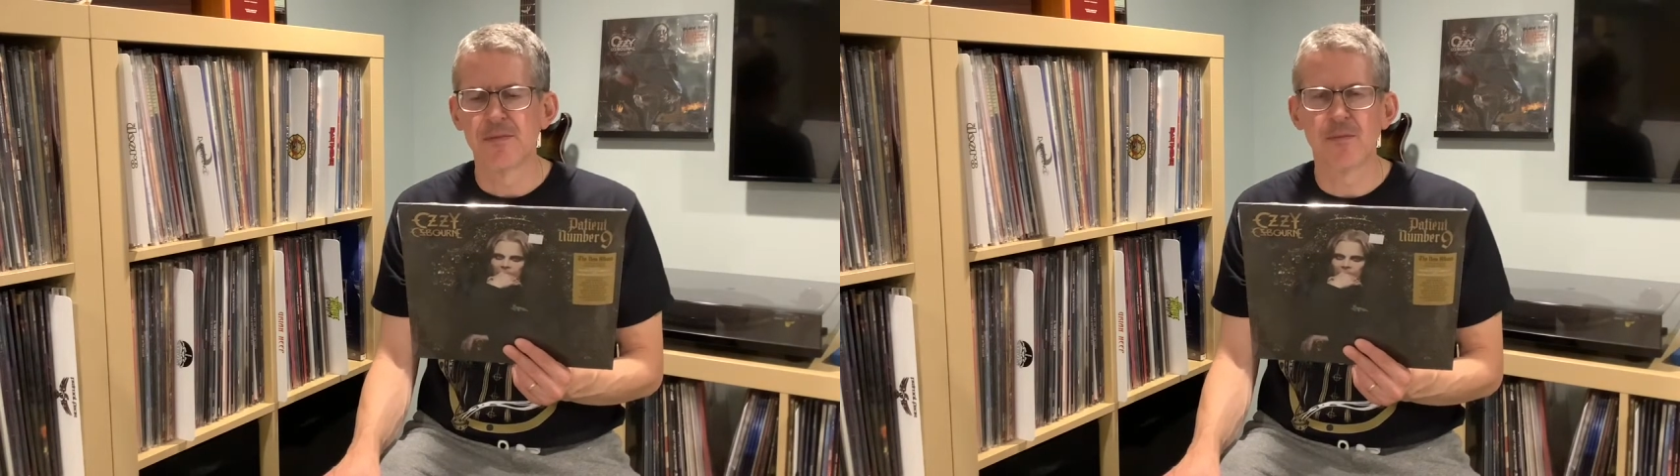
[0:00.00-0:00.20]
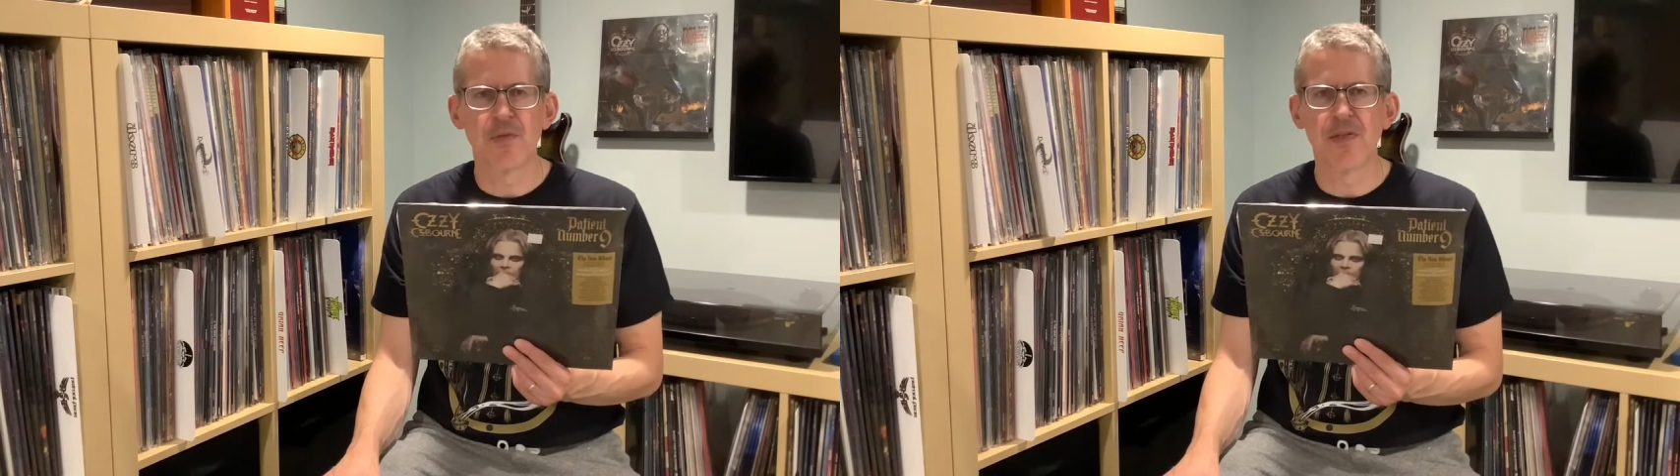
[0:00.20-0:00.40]

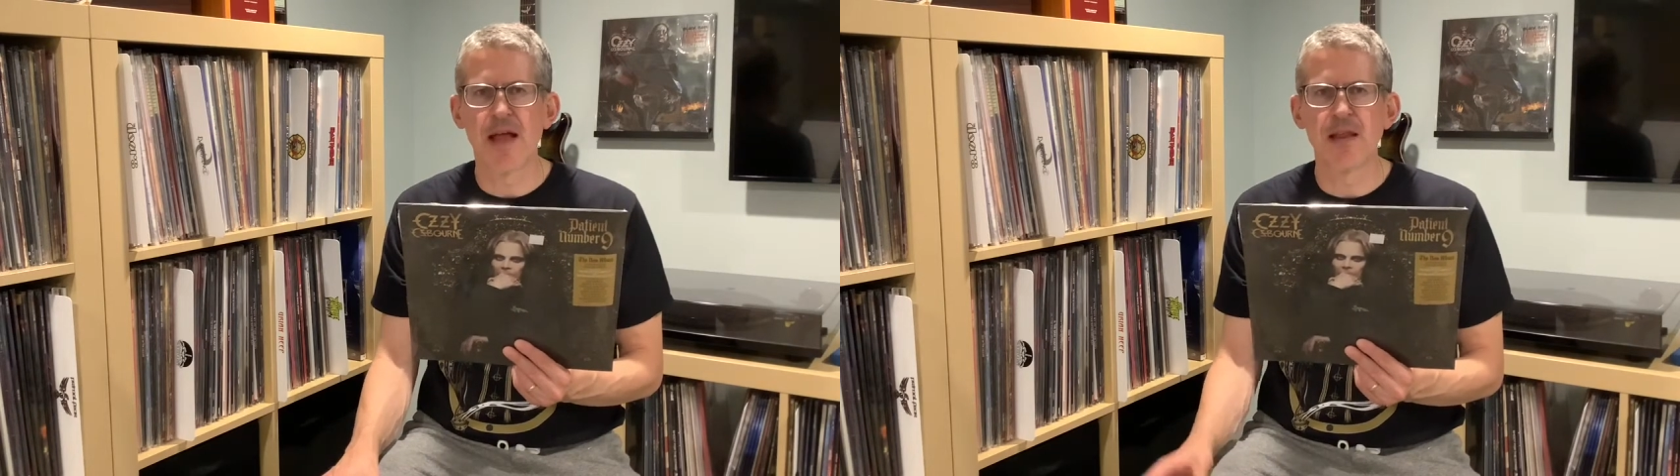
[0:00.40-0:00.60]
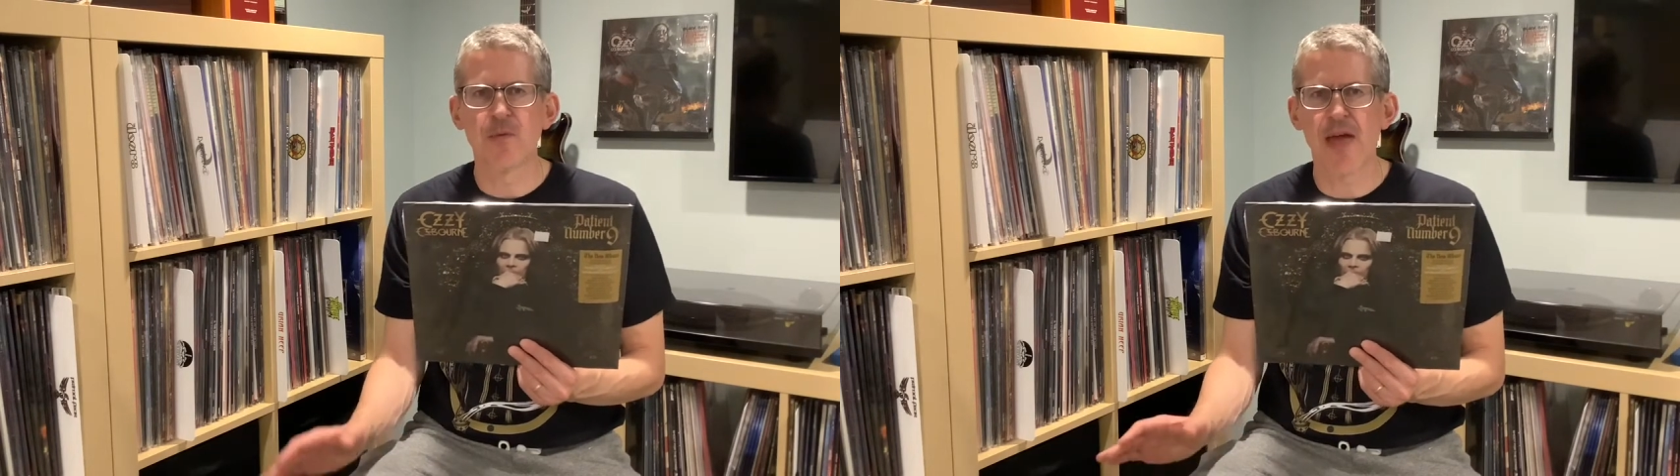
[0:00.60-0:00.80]
With
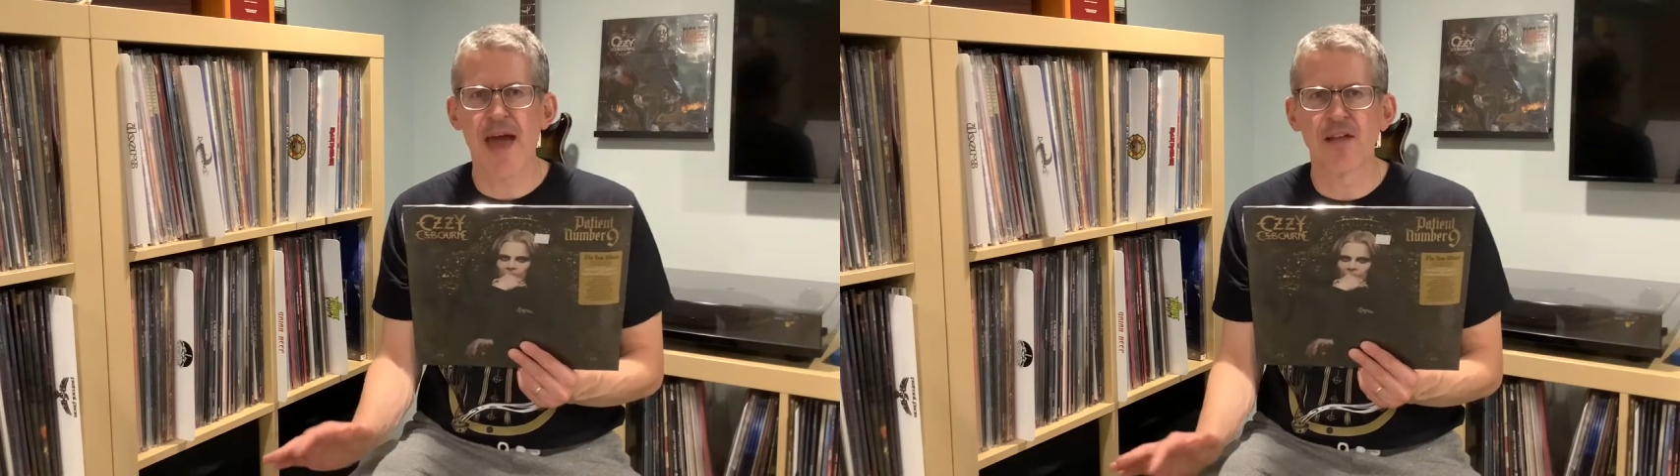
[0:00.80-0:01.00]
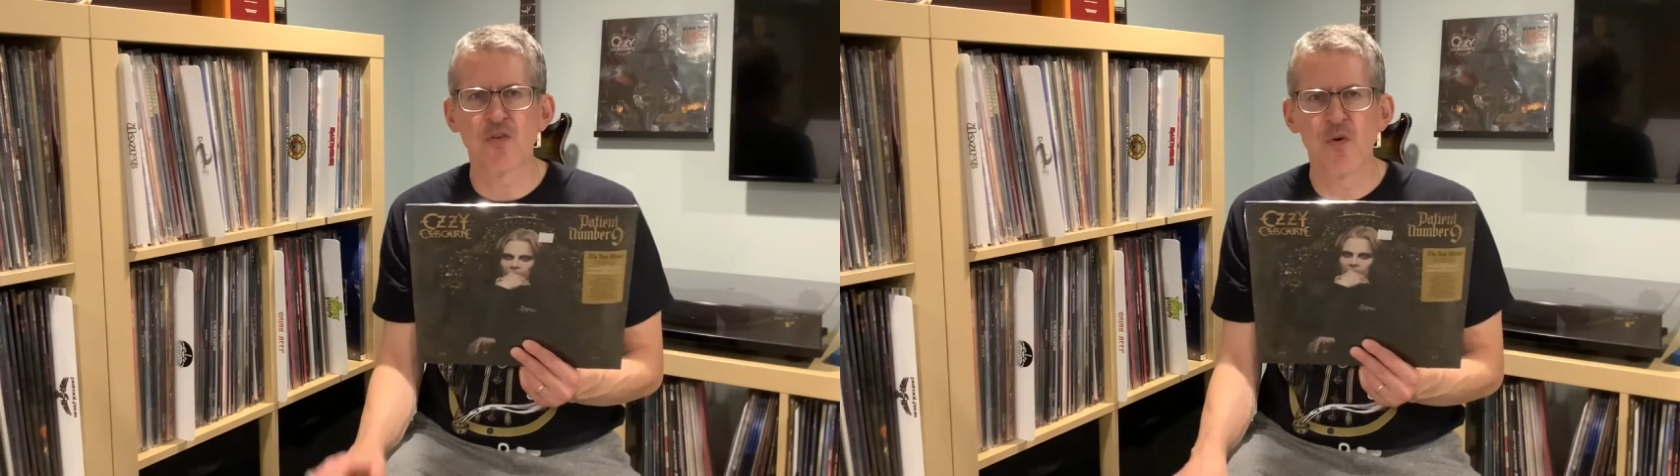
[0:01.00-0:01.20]

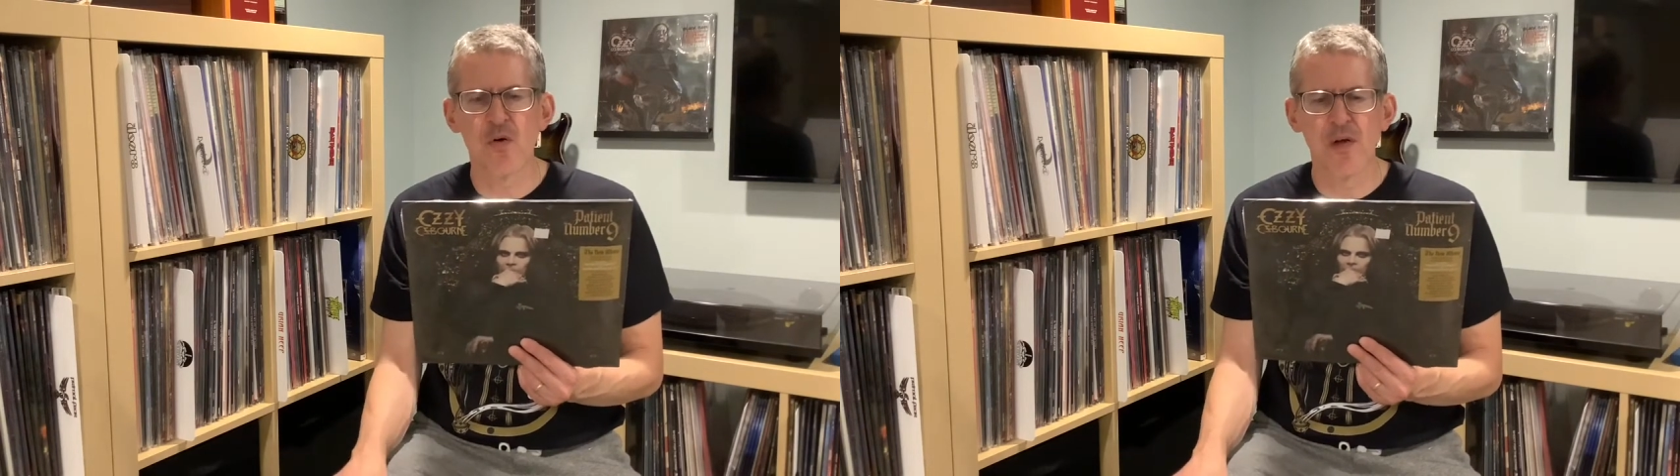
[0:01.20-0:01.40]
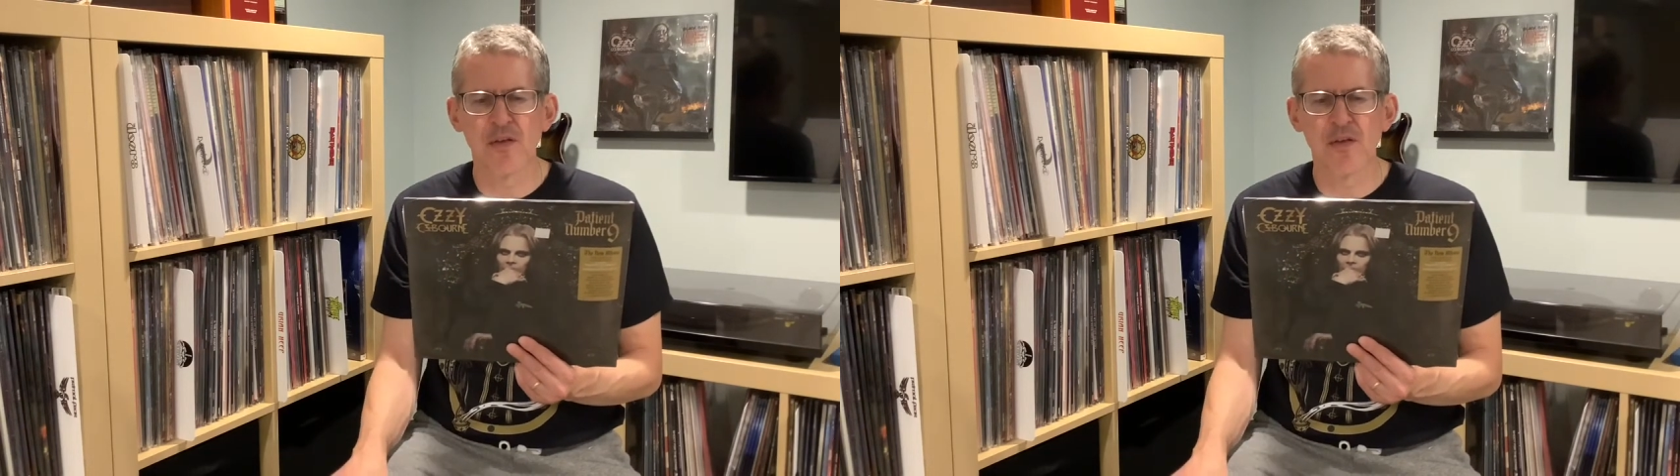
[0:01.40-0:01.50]
asshole,